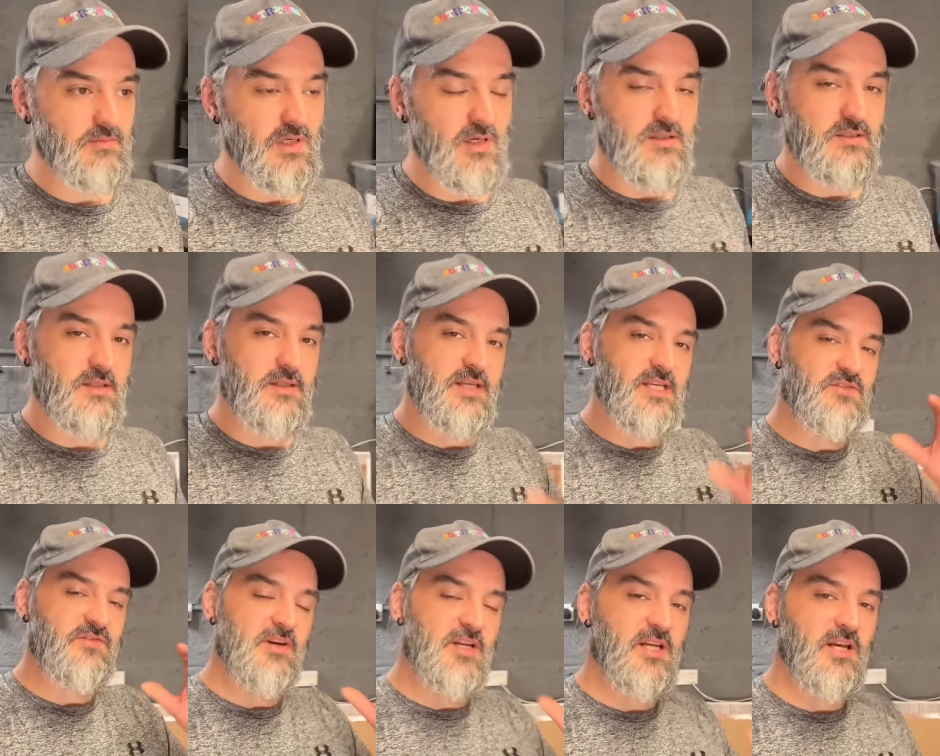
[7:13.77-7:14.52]
So
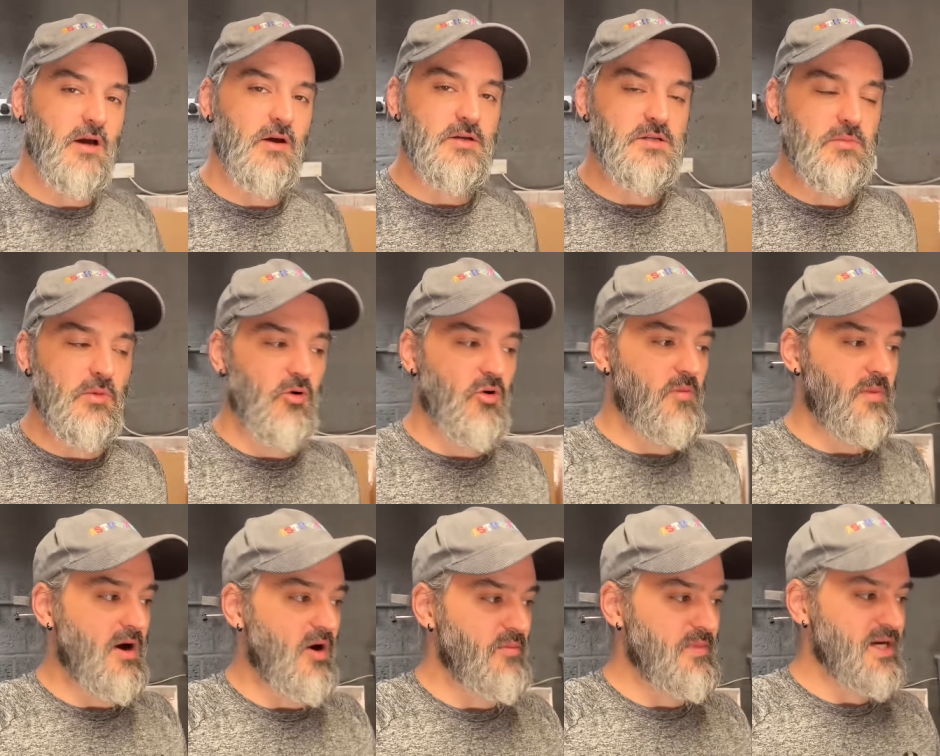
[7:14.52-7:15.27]
this video is more
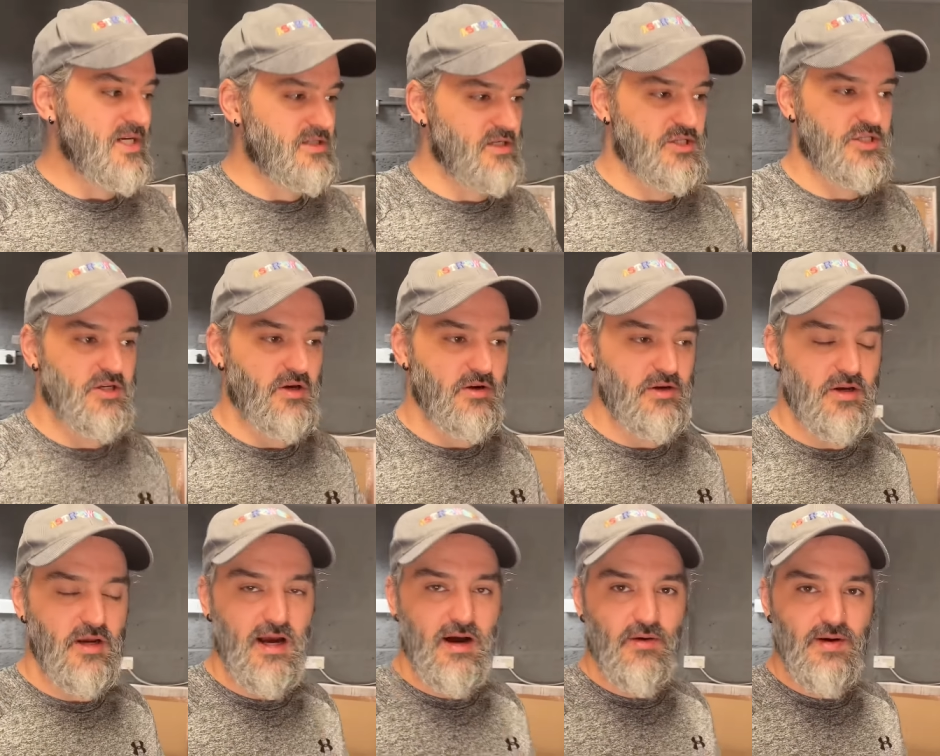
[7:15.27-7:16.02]
about me just showing
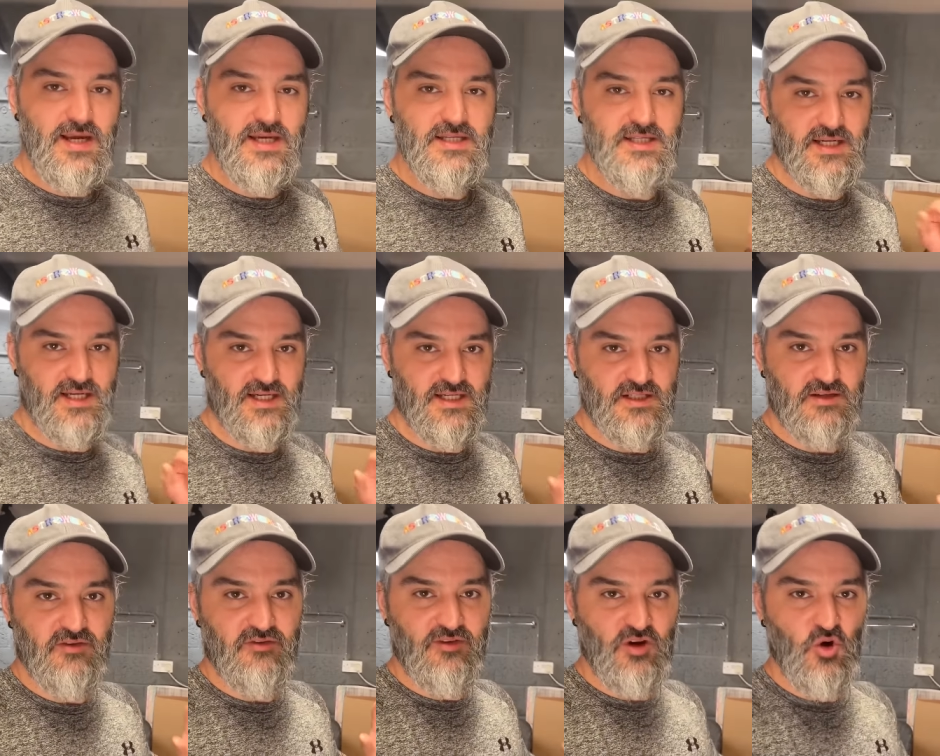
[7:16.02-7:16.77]
you how easy it is
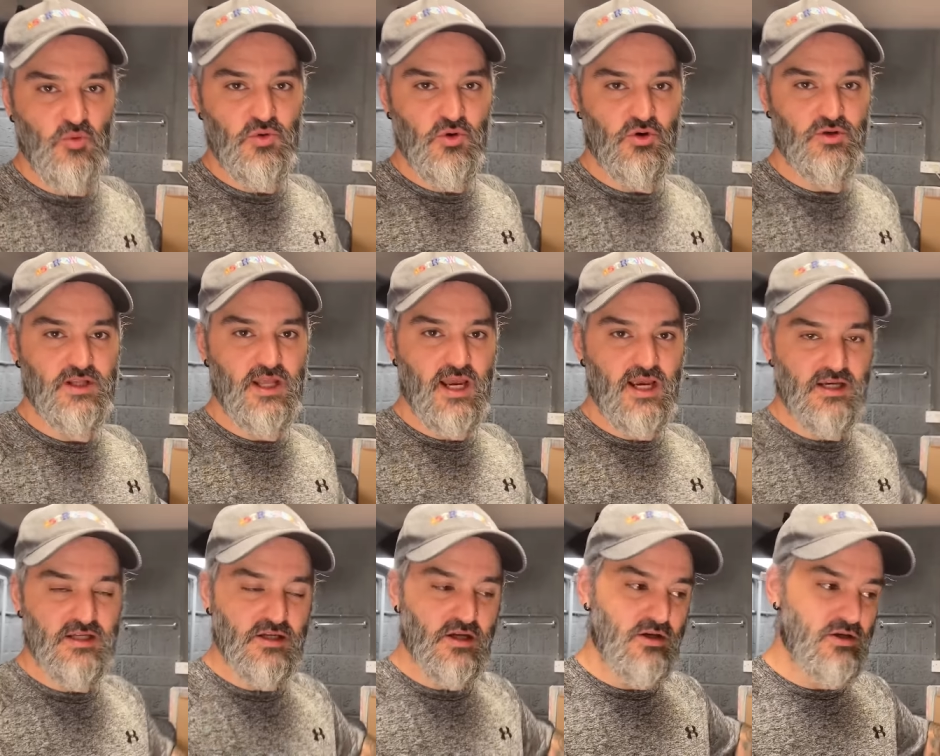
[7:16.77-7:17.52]
to film your
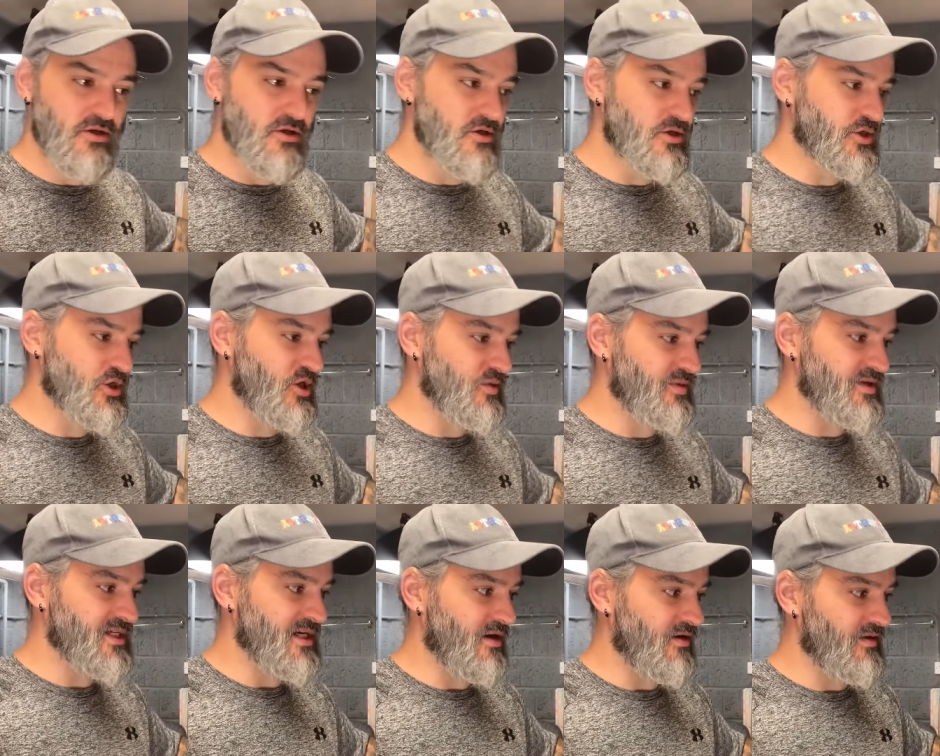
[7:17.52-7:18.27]
day. So
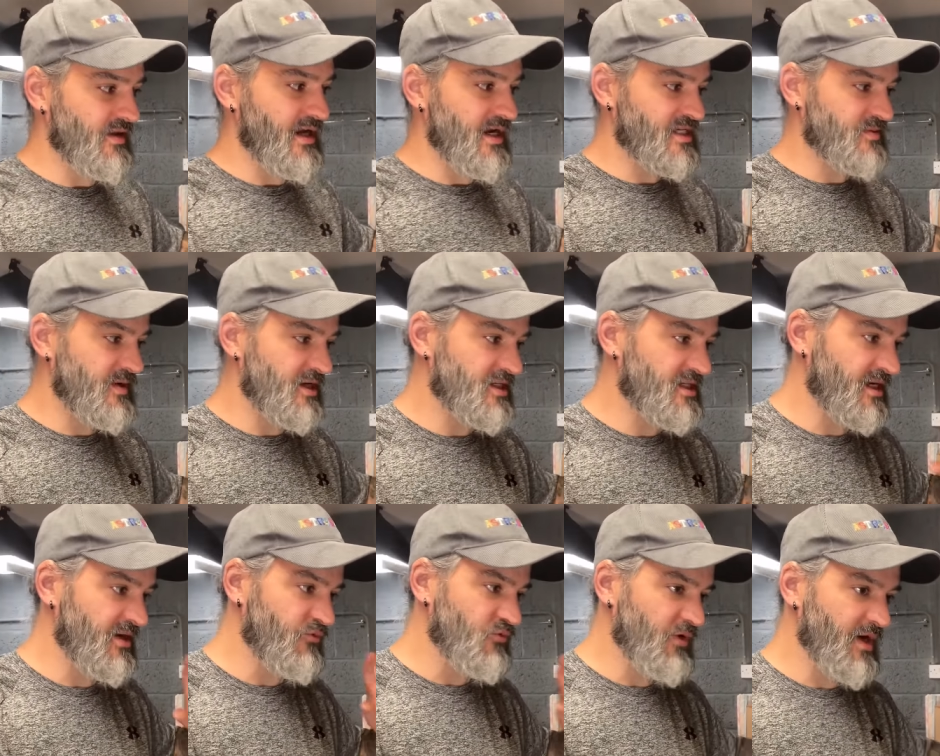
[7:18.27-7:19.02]
YouTubers out there,
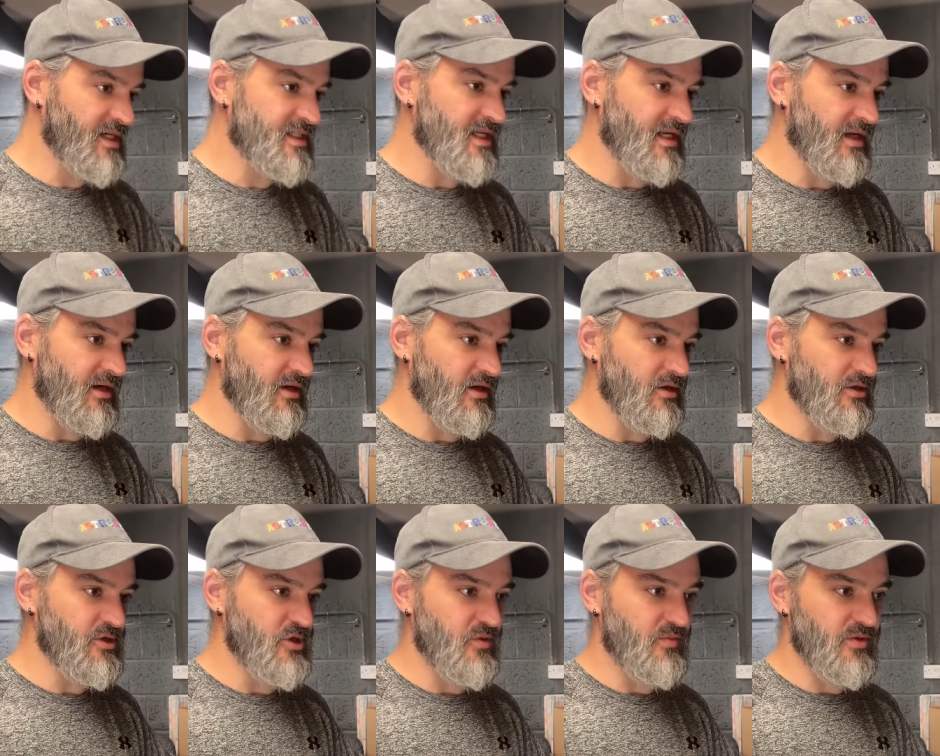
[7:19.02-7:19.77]
especially reselling
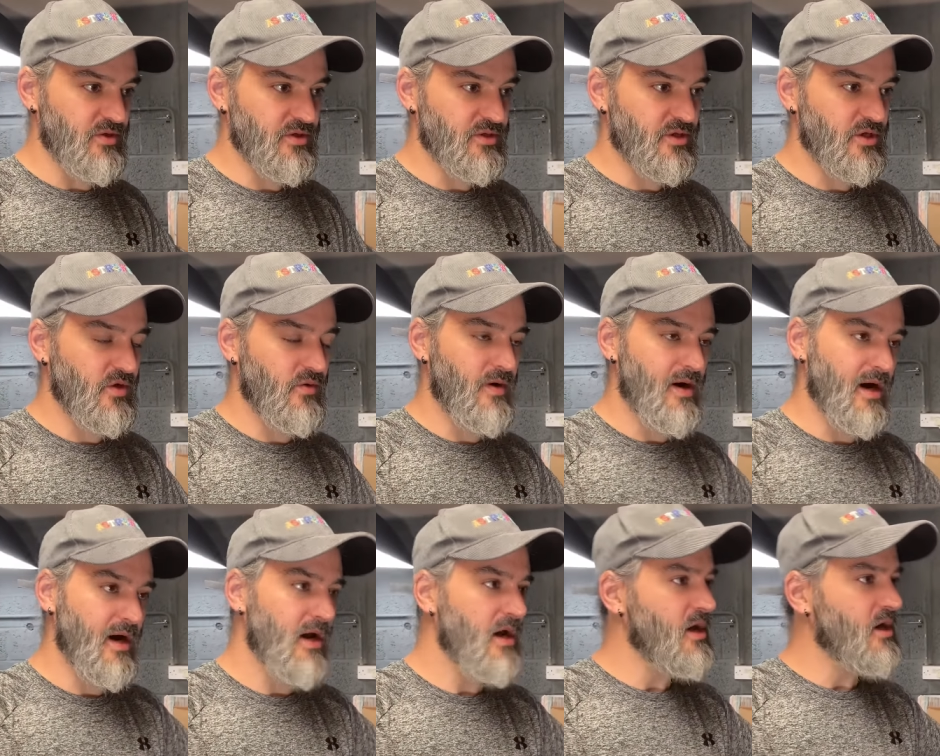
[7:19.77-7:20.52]
YouTubers, who
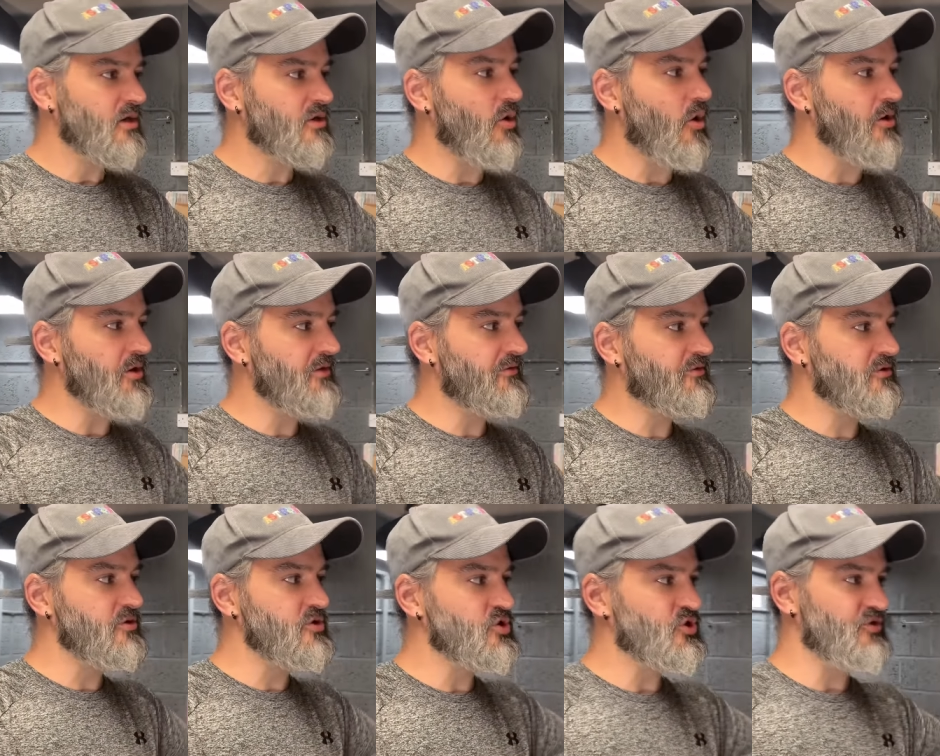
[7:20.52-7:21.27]
are kind of
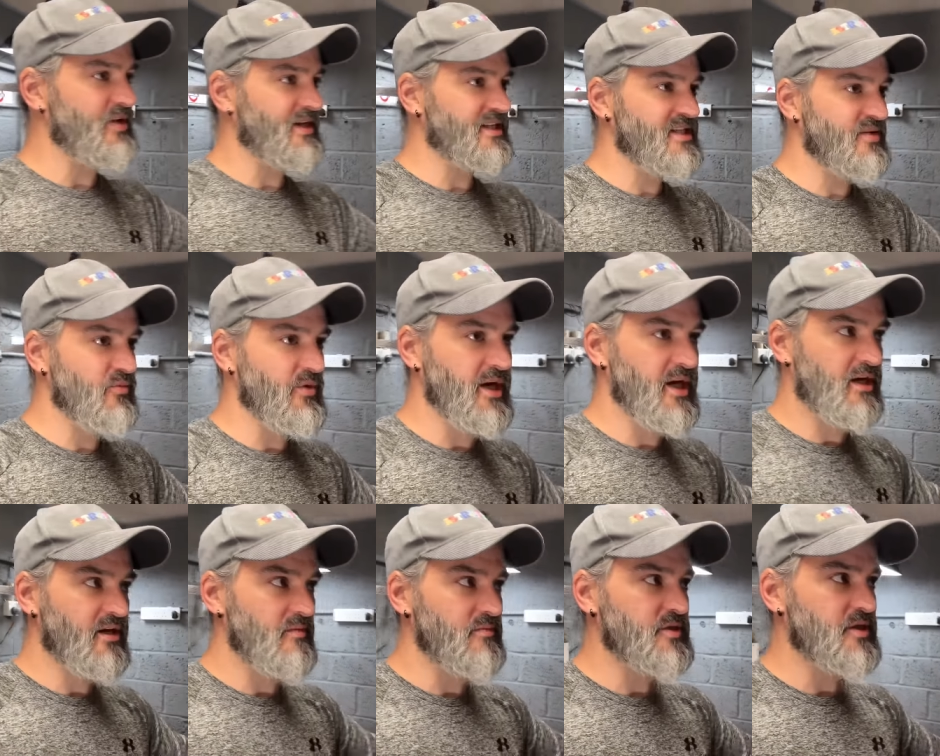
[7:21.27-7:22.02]
constricted when
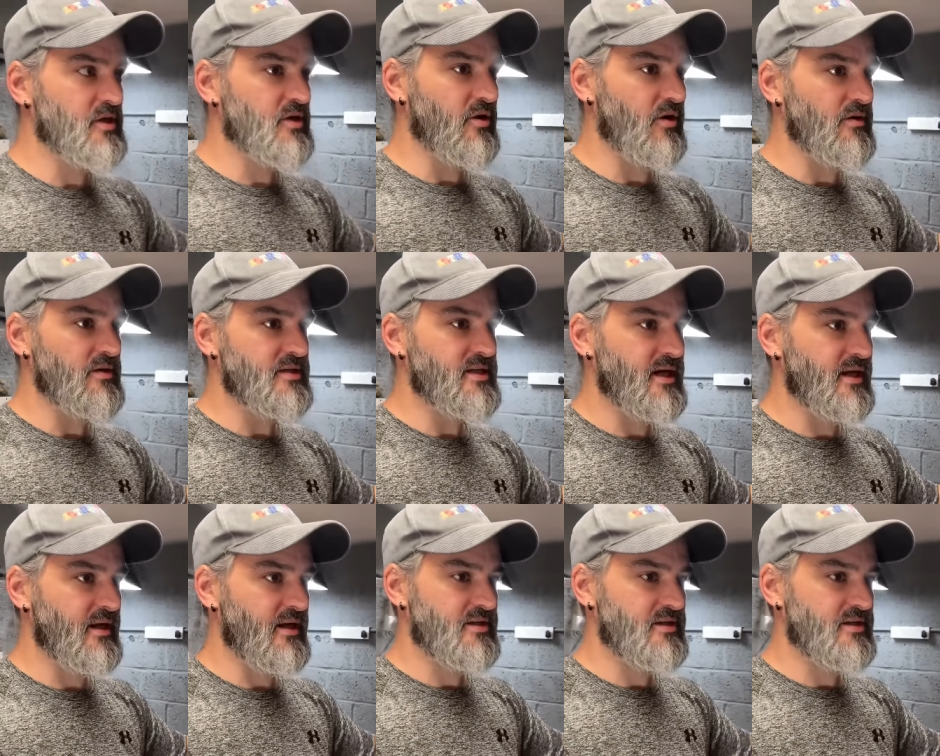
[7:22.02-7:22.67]
it comes to content.